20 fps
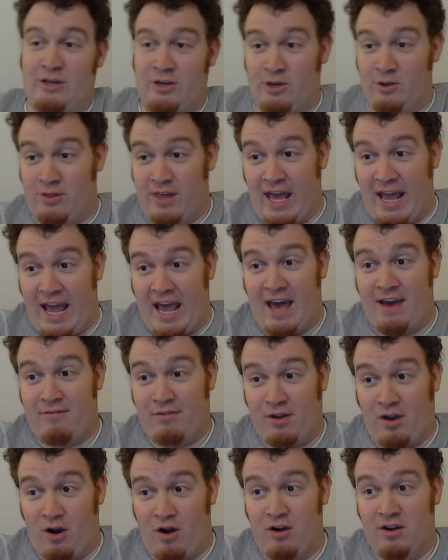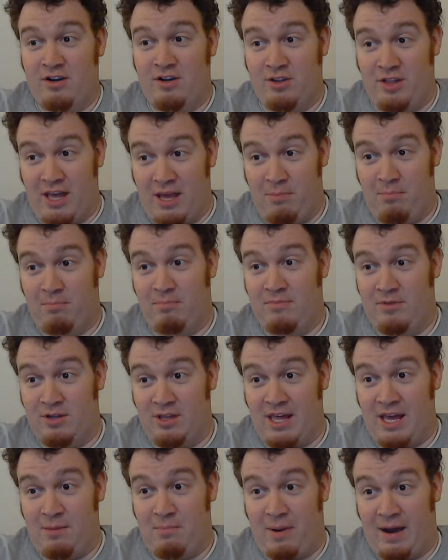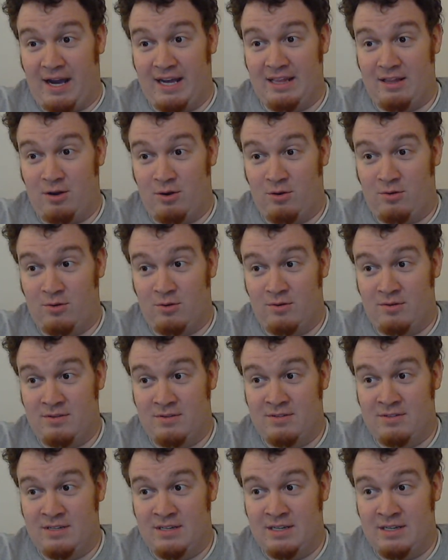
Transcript: do they have a garden? Do they do they buy local?